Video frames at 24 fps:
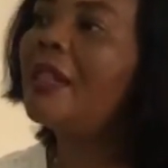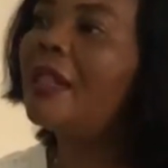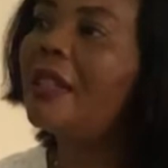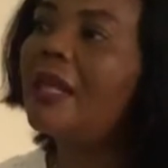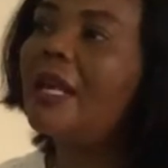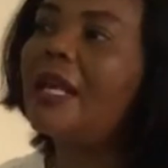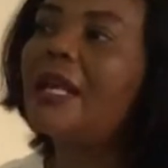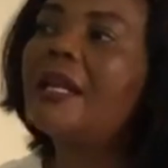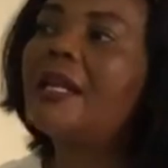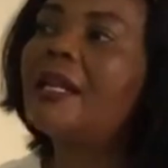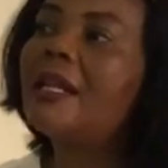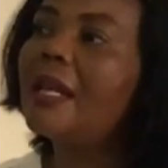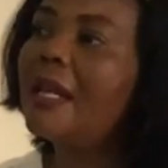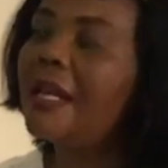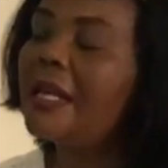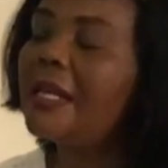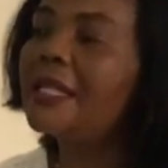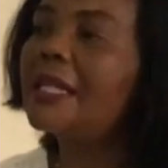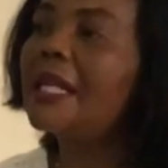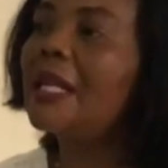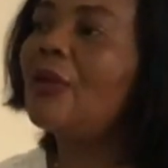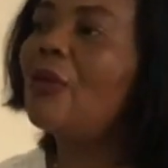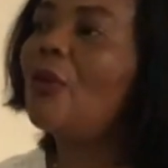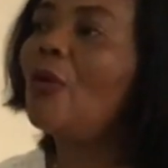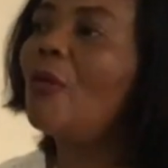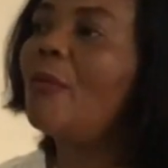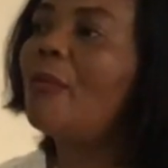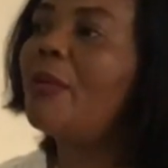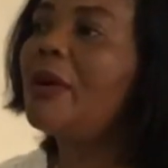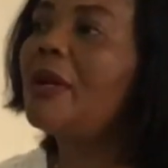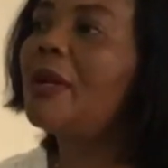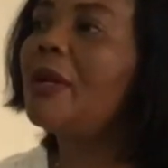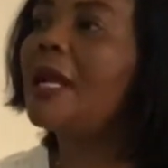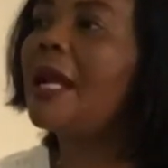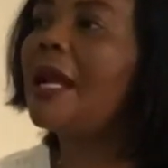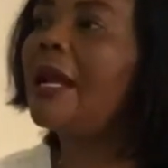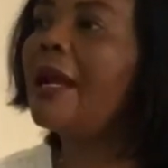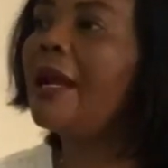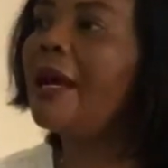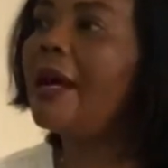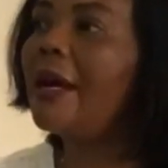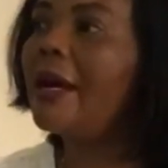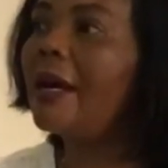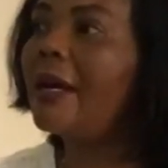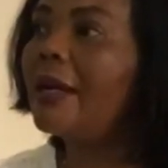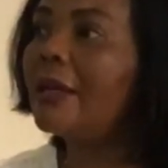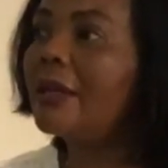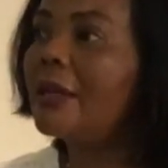then there is an open
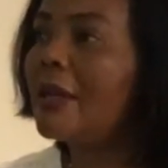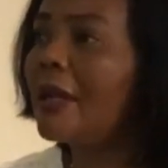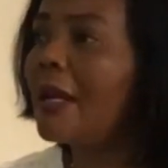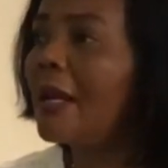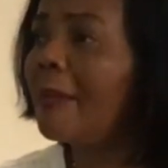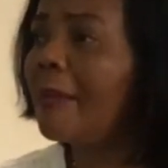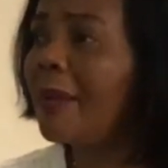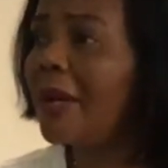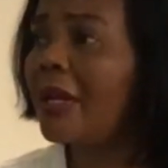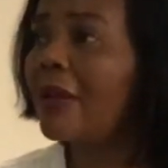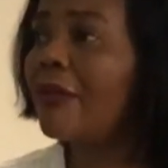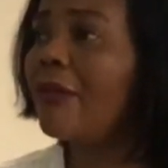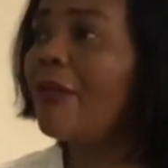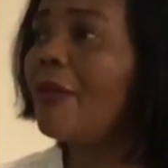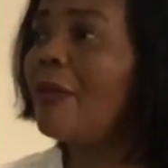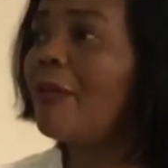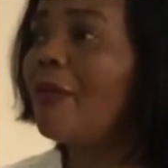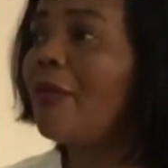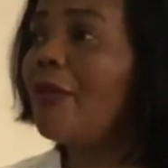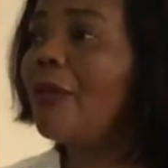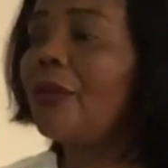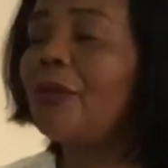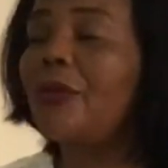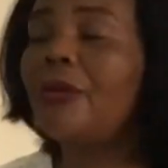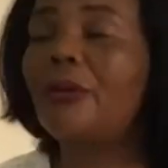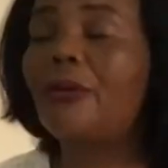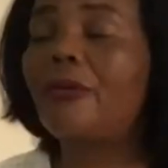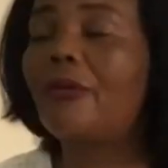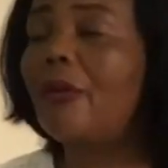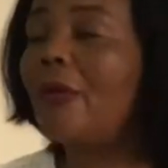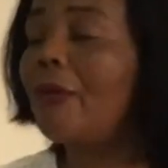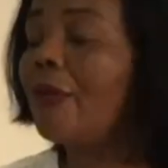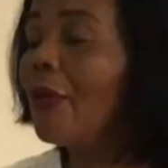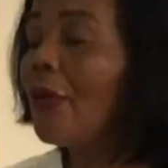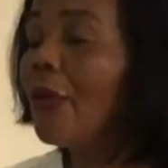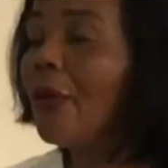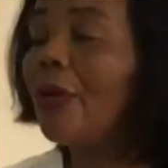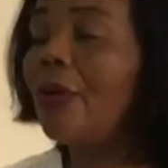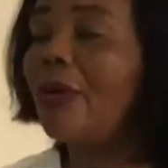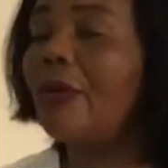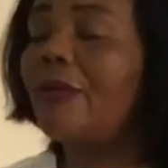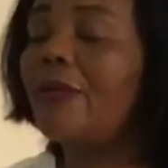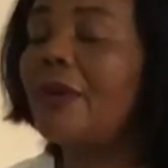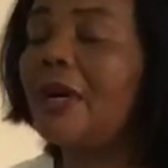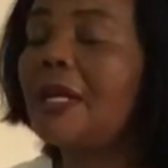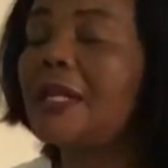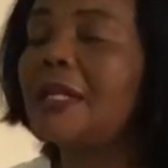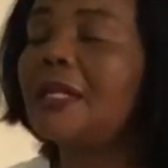platform for you, for all
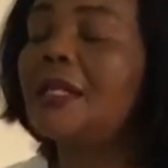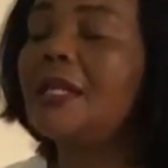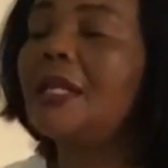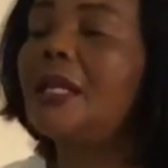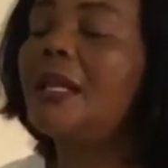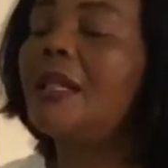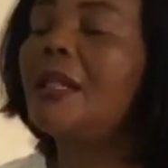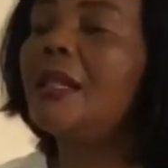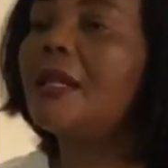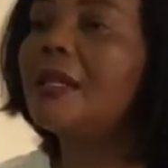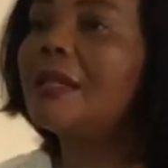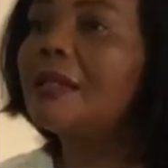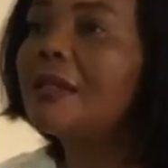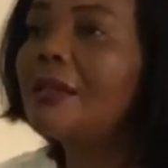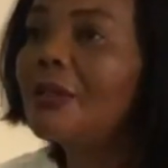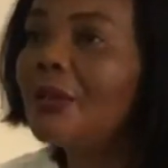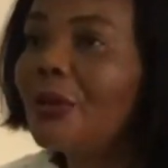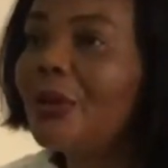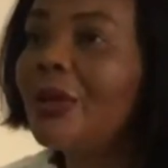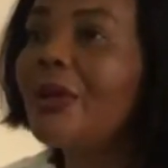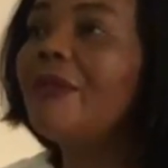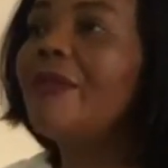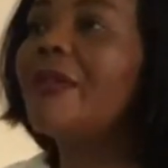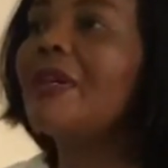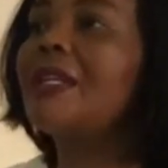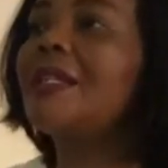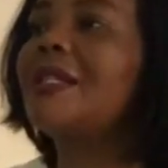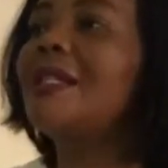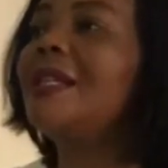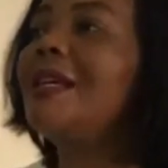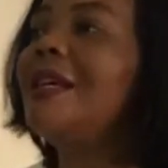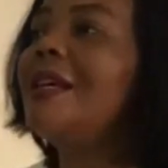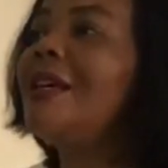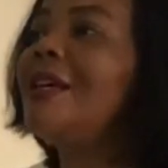of us in this universe.